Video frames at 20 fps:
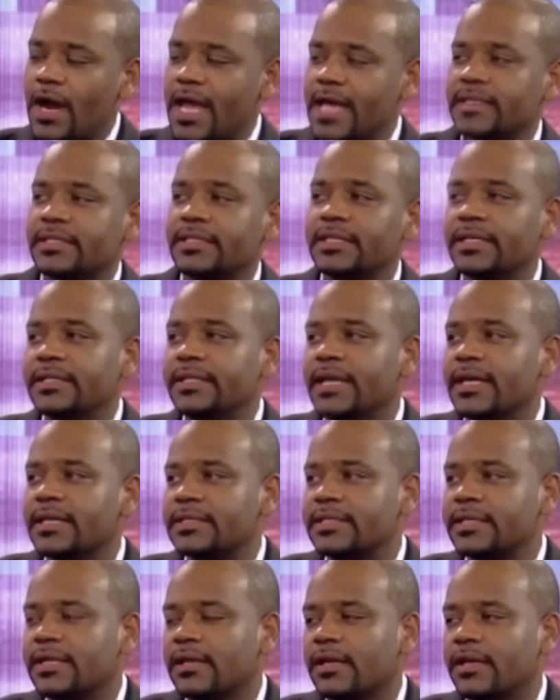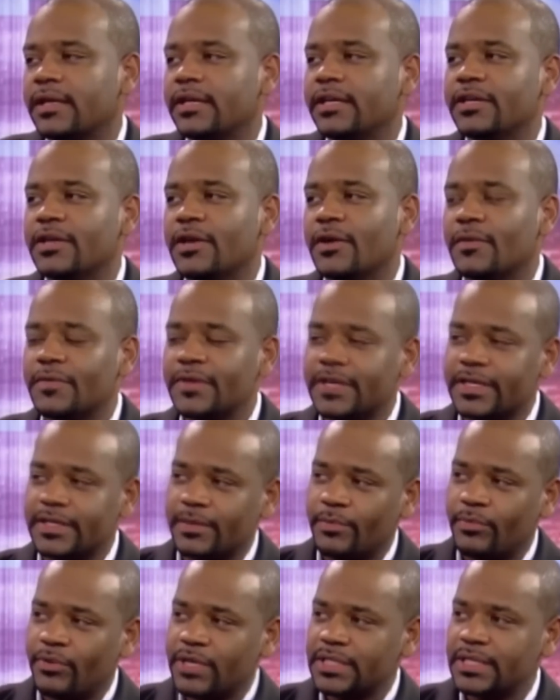as the debt ceiling, you know,
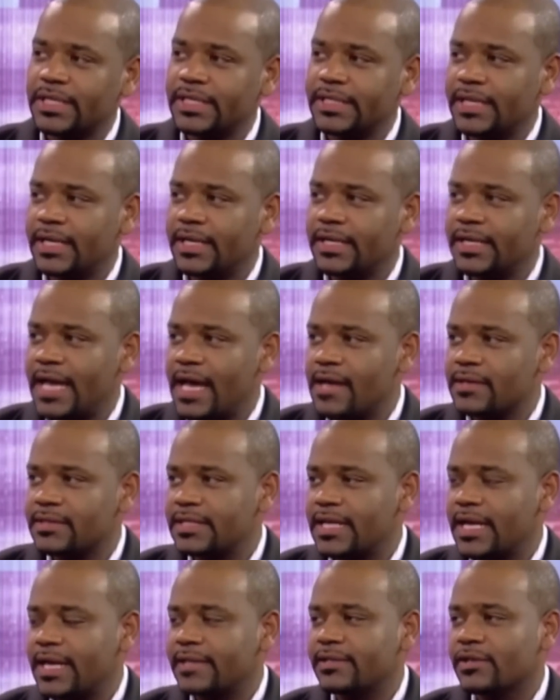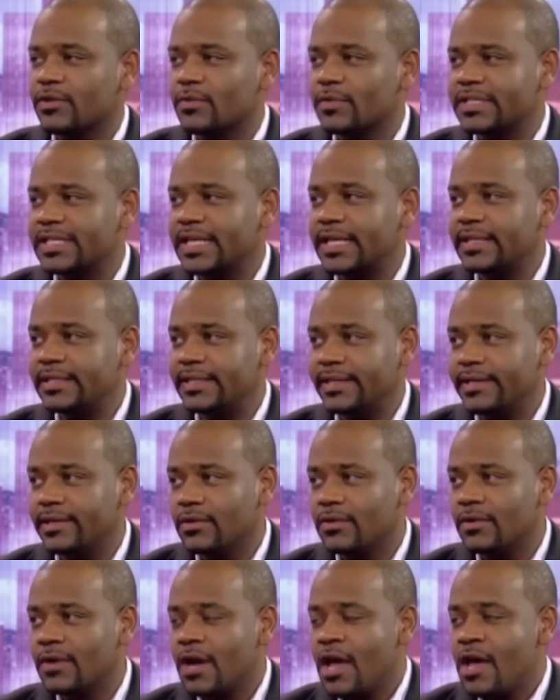the president did announce that there was a
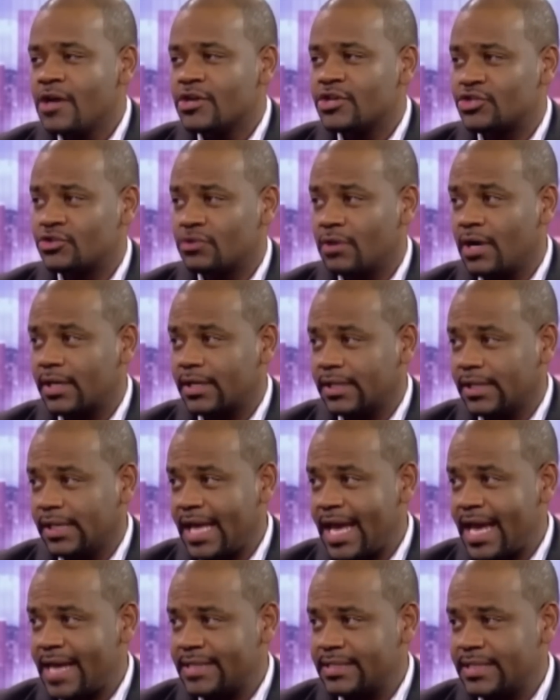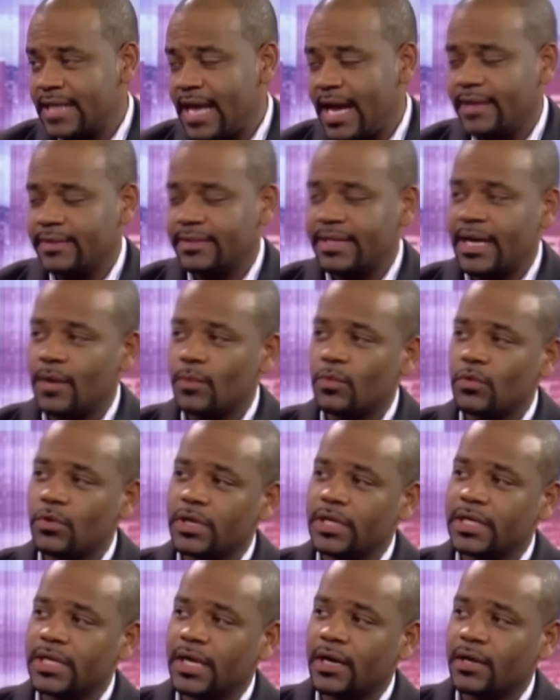deal struck last night that
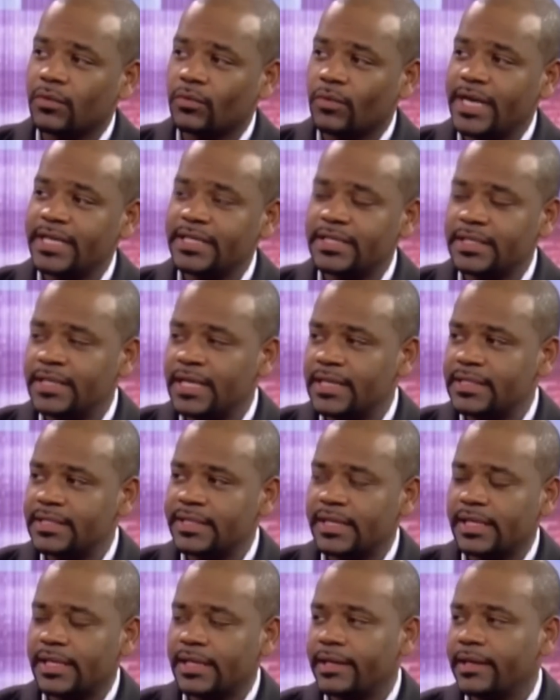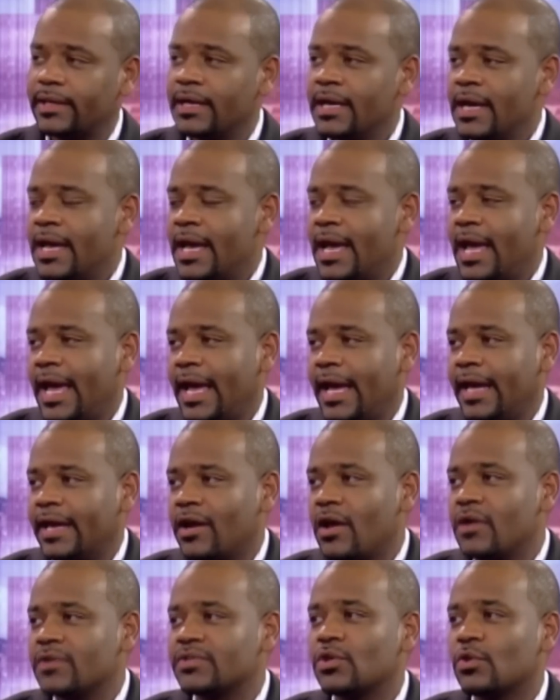would raise the debt ceiling
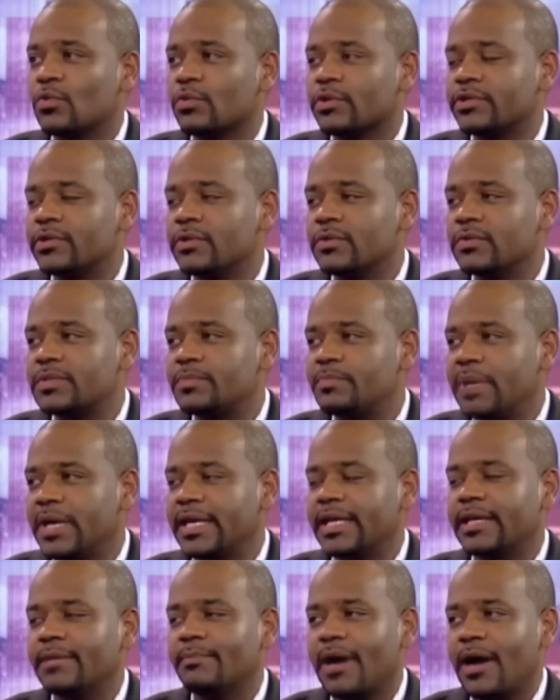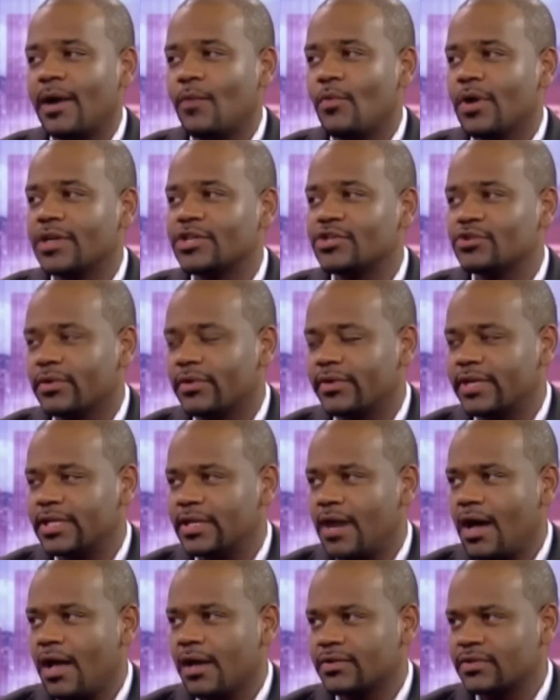and also reduce spending by $1
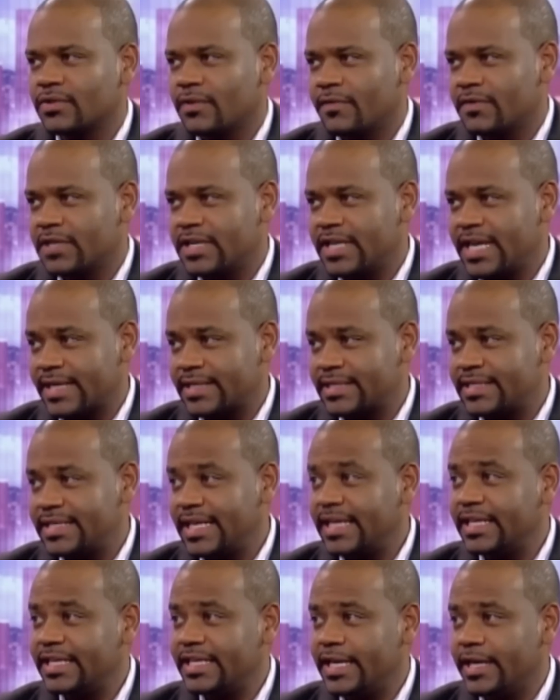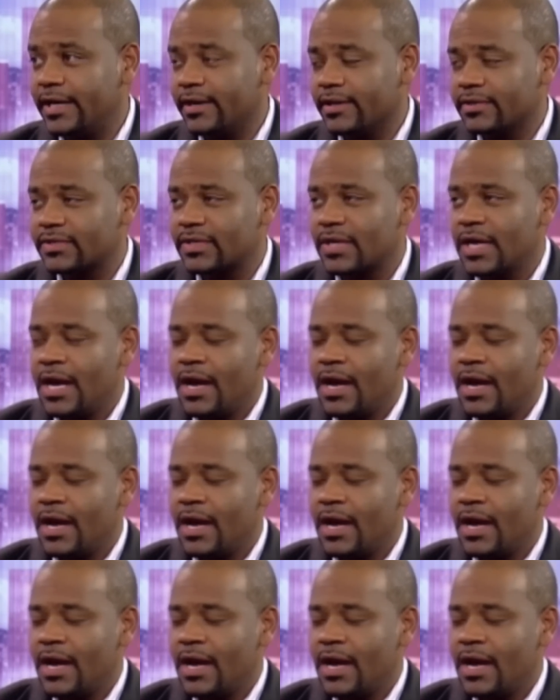trillion over the next 10 years,